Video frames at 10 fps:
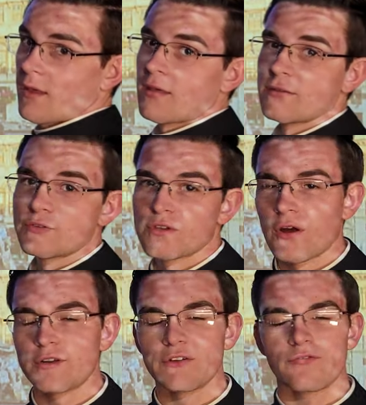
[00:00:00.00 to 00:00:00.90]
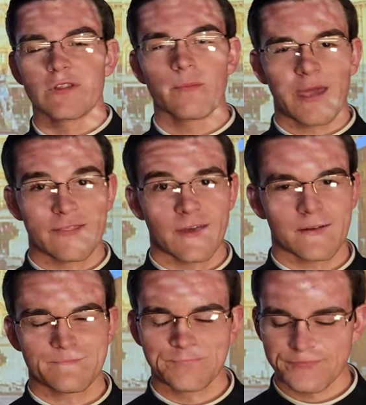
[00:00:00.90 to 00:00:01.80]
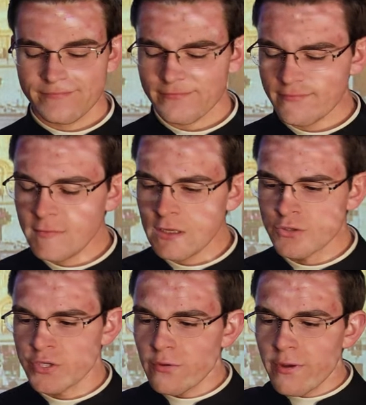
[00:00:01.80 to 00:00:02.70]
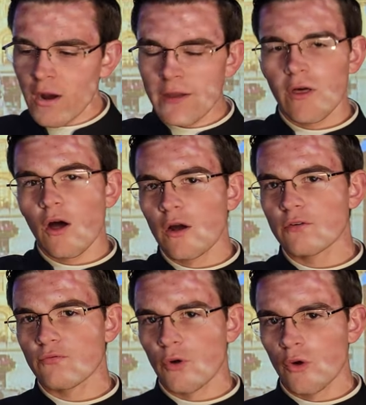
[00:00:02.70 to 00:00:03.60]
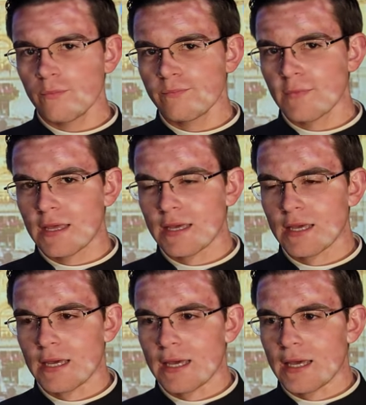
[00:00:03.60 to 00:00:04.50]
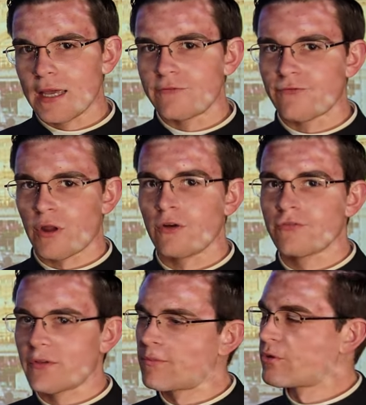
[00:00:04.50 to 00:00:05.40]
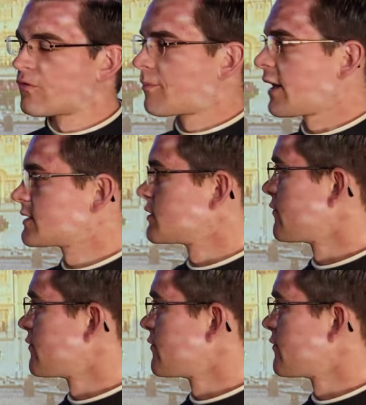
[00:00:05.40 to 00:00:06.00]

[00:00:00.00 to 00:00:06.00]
is our dear friend the Pantheon. So here we are in the heart of Rome, in front of the beautiful Piazza